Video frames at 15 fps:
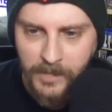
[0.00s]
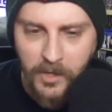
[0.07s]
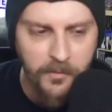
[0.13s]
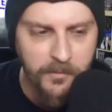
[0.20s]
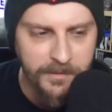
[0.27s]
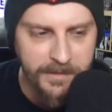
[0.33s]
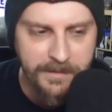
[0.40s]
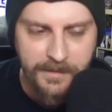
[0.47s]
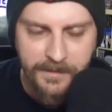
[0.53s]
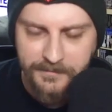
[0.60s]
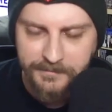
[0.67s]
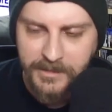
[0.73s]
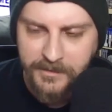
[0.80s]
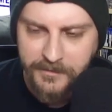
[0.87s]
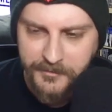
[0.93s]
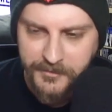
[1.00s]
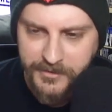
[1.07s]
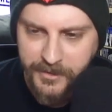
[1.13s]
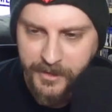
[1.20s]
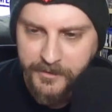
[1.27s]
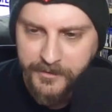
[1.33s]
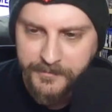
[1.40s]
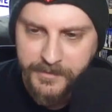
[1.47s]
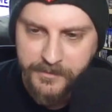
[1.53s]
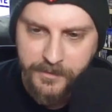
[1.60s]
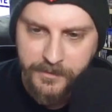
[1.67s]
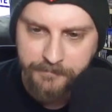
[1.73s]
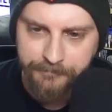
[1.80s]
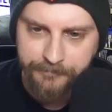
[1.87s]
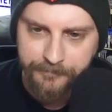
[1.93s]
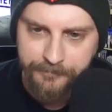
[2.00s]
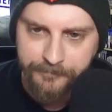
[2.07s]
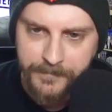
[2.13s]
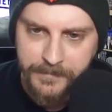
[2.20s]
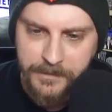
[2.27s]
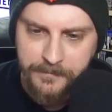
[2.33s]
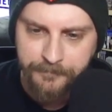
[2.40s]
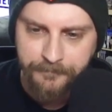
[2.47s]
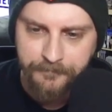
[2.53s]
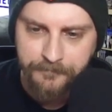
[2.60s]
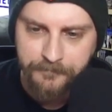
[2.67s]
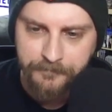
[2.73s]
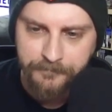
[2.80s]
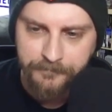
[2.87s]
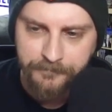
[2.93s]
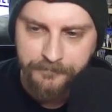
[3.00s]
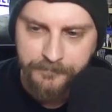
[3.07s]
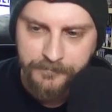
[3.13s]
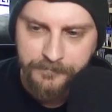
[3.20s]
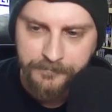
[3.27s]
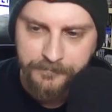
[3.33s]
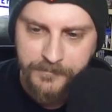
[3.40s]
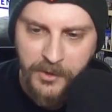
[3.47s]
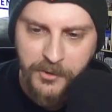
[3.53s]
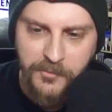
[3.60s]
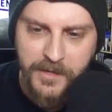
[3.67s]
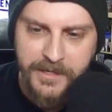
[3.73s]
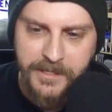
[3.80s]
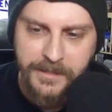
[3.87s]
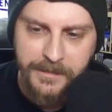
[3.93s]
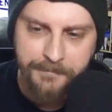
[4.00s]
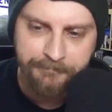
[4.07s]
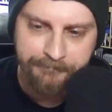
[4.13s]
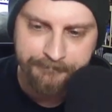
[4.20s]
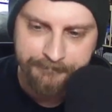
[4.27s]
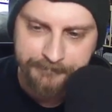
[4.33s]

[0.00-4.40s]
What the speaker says: Oh, yeah, Lords of Shadow. That's right. Yeah. Underrated game.